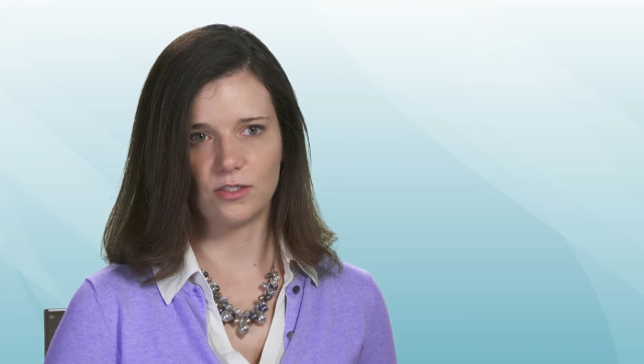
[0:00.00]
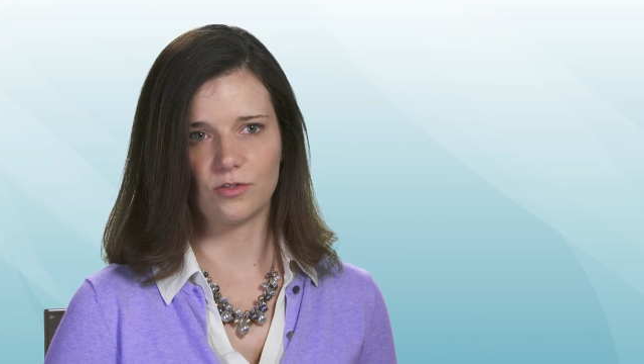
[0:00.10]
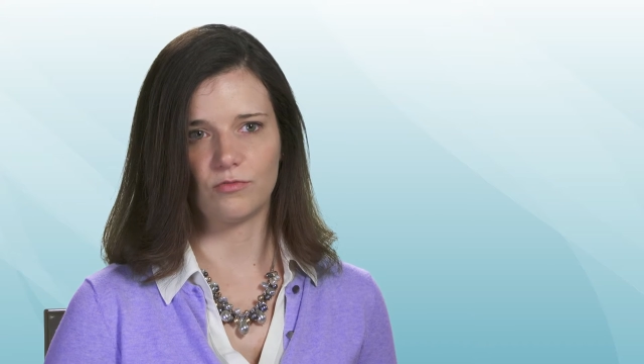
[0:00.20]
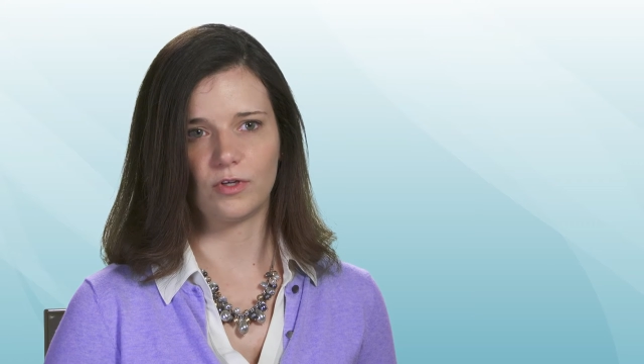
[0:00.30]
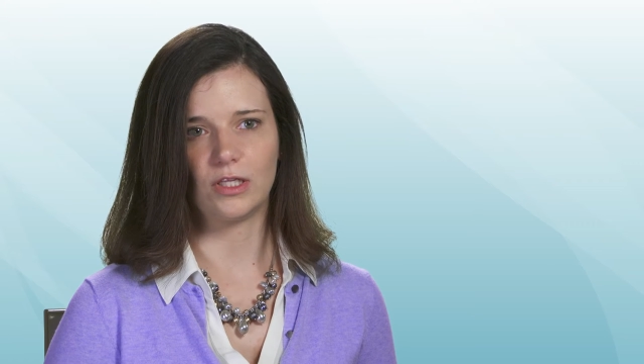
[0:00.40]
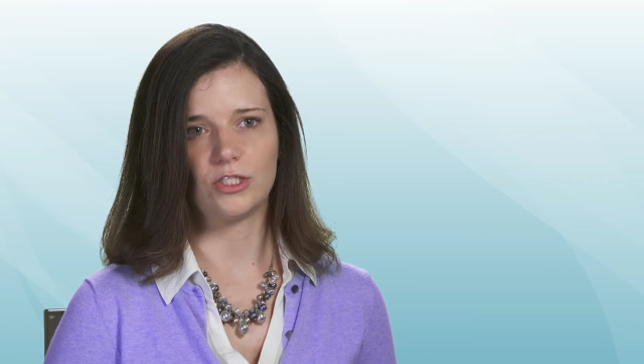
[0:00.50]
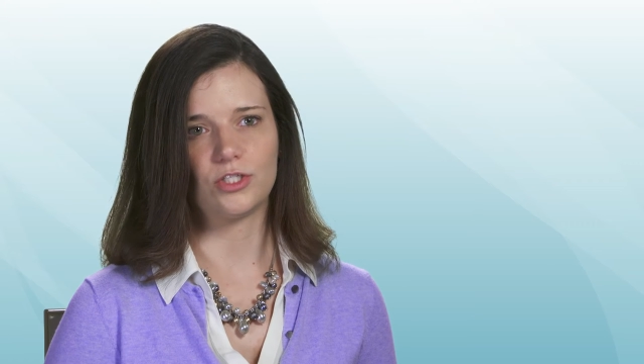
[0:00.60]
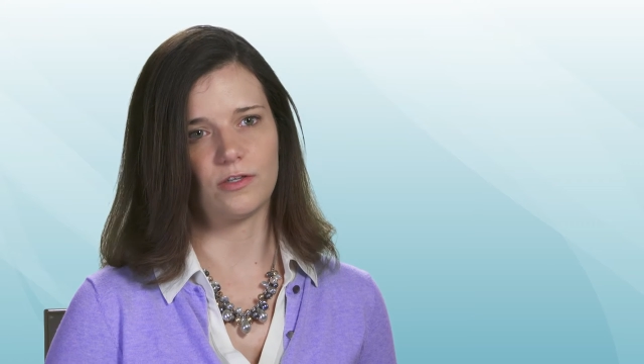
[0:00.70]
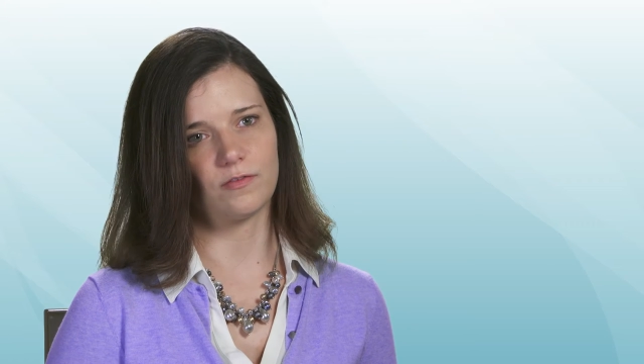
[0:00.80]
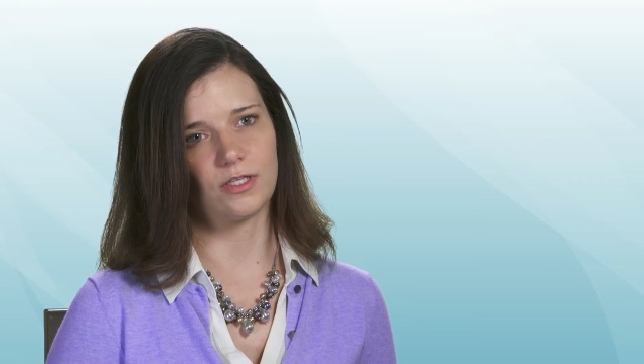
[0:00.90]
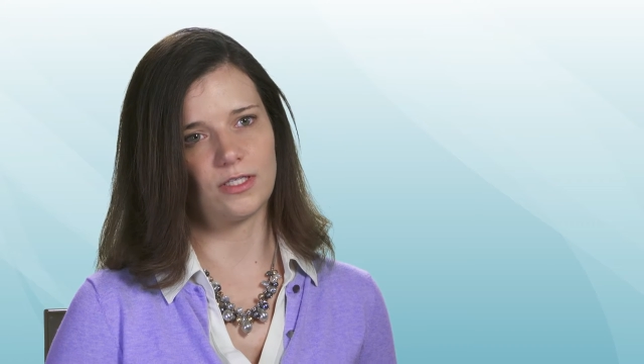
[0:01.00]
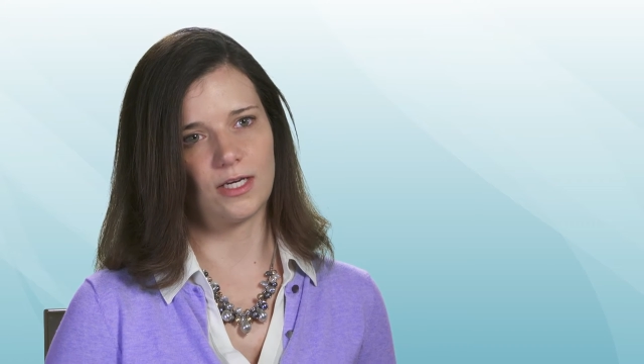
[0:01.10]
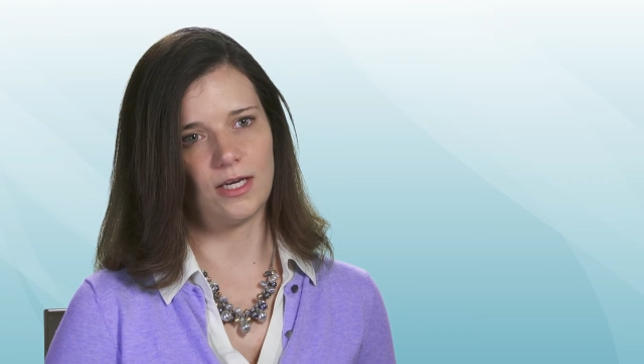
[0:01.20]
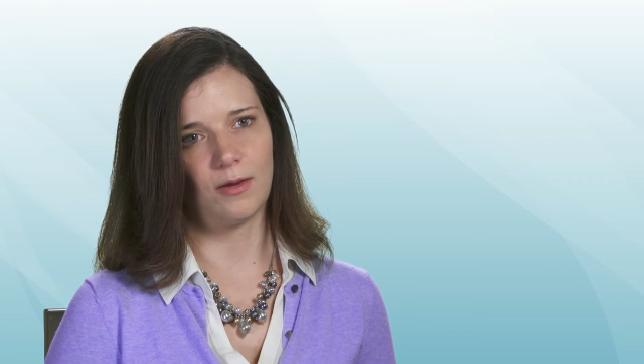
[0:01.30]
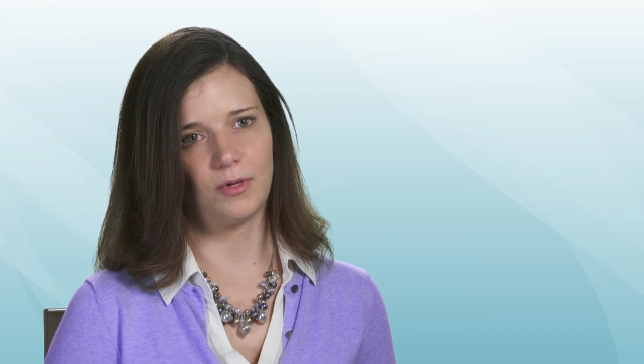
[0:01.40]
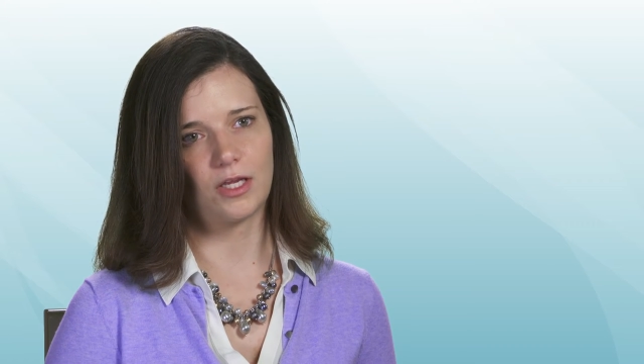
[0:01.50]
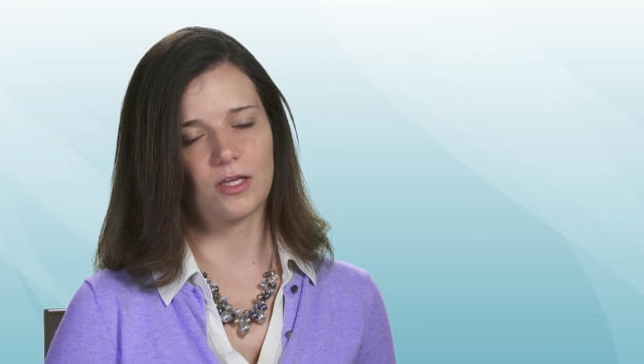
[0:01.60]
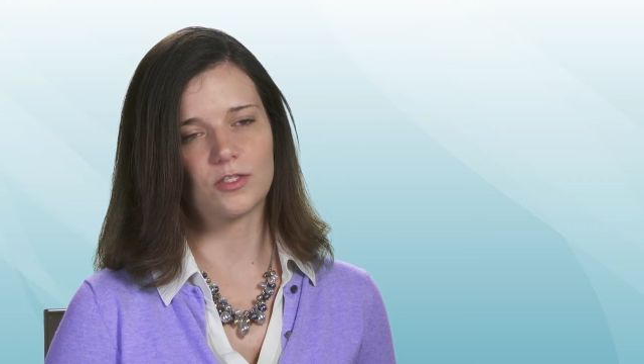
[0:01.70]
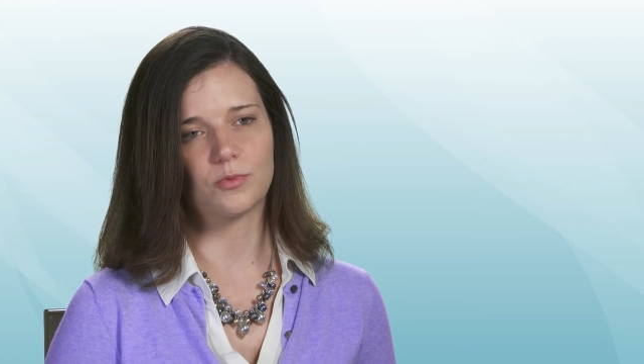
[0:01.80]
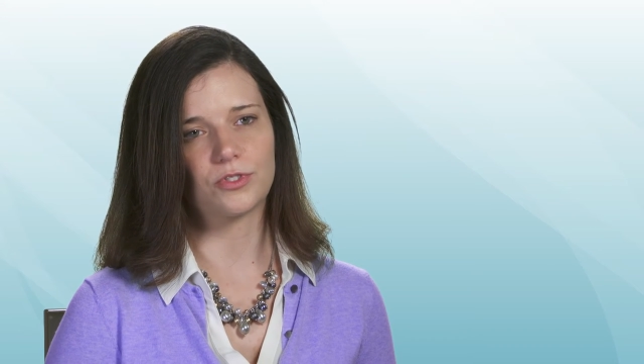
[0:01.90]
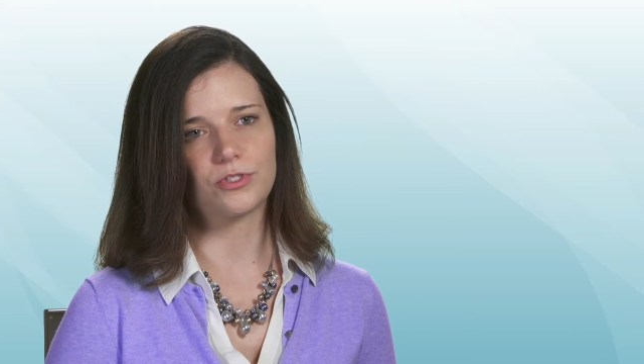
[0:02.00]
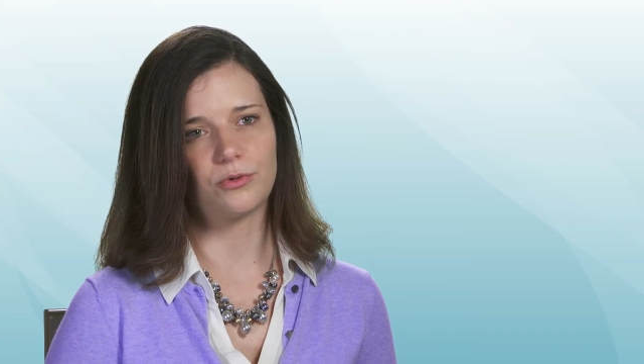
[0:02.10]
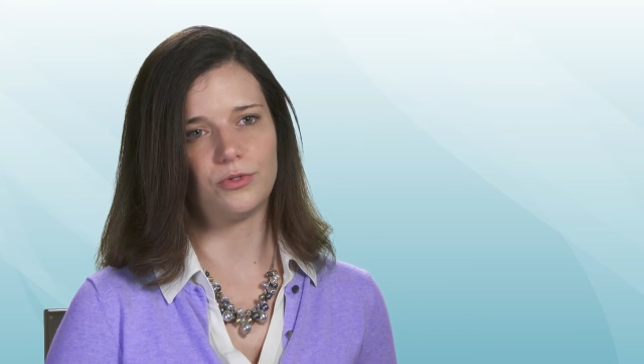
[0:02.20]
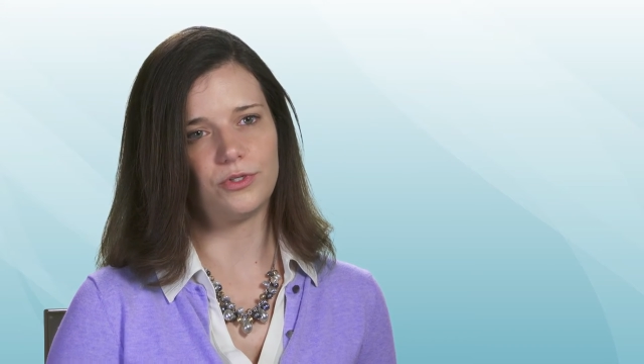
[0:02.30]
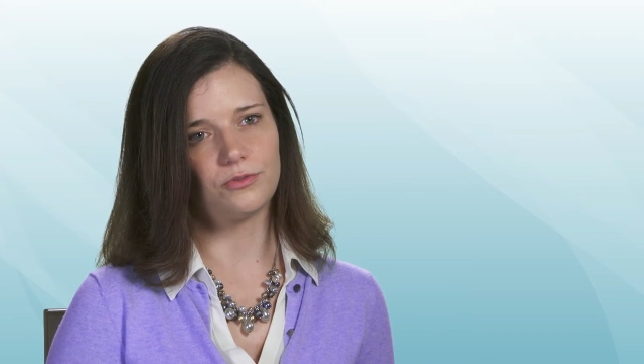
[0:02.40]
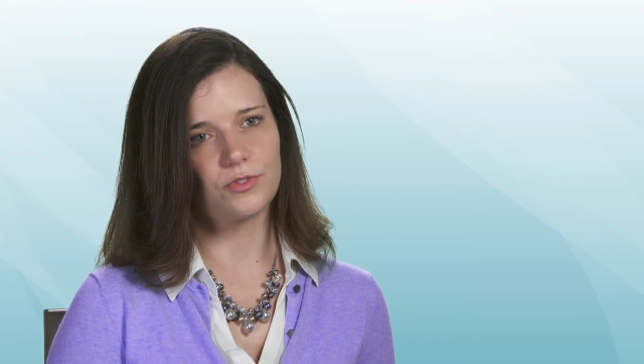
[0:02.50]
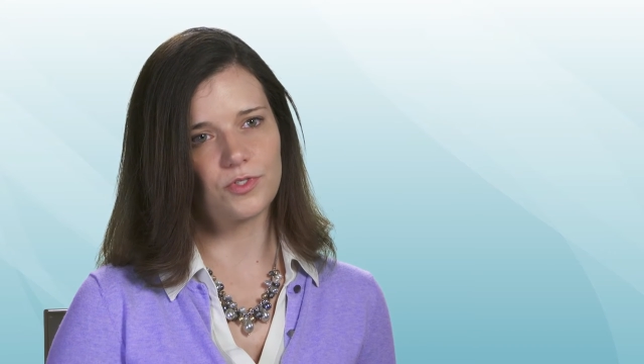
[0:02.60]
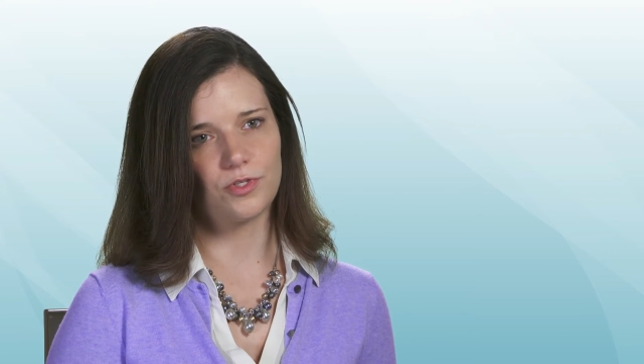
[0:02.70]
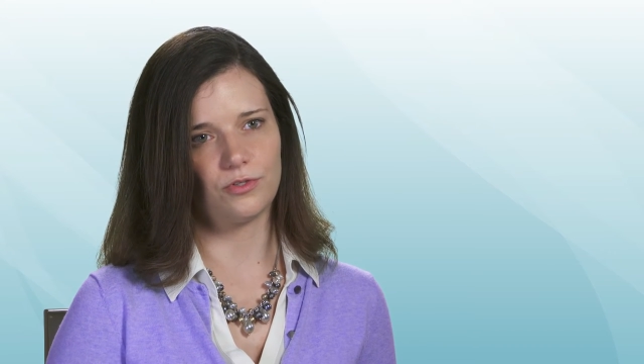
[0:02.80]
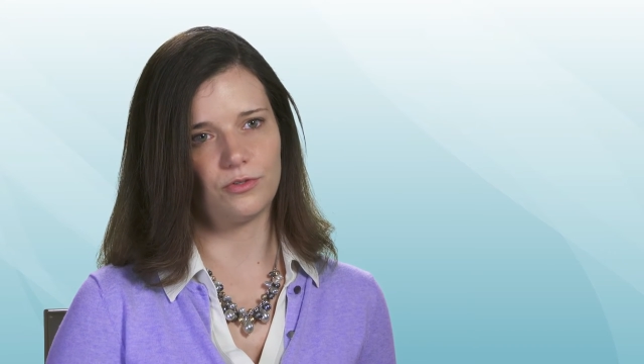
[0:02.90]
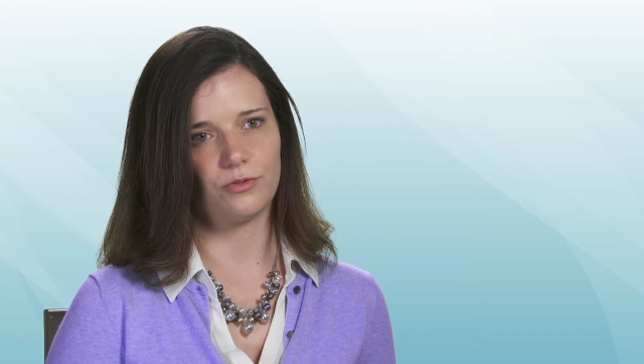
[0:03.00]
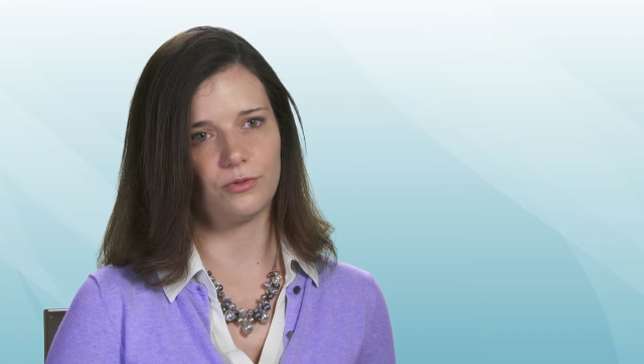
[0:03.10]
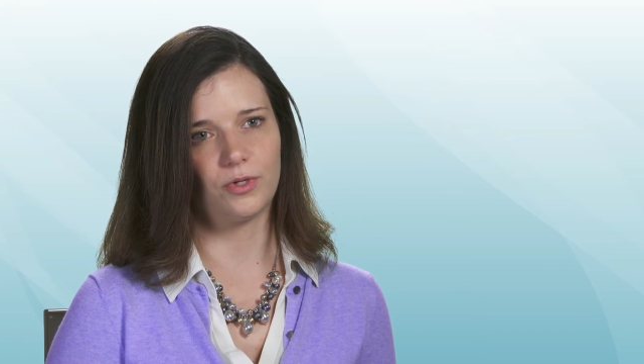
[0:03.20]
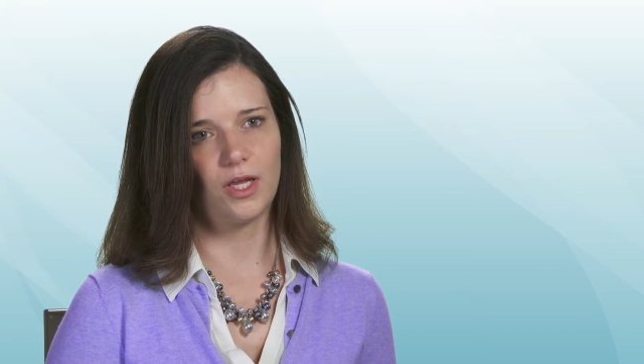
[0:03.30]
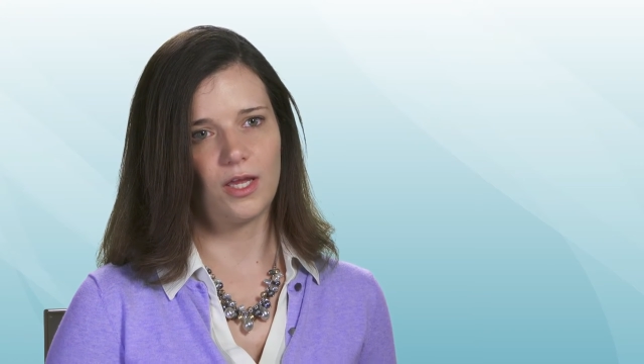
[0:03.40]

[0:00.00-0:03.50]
and to really shift the dynamic because we're so used to